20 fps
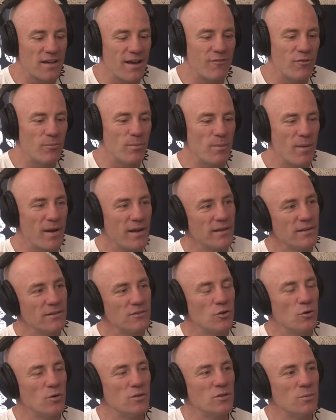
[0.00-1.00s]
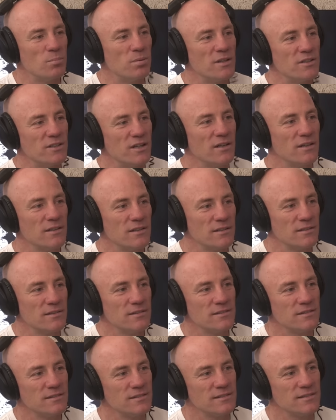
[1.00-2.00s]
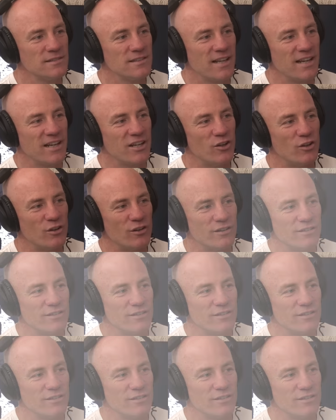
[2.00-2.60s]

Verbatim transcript: for having me, mate. It's always a pleasure. Cheers. Thank you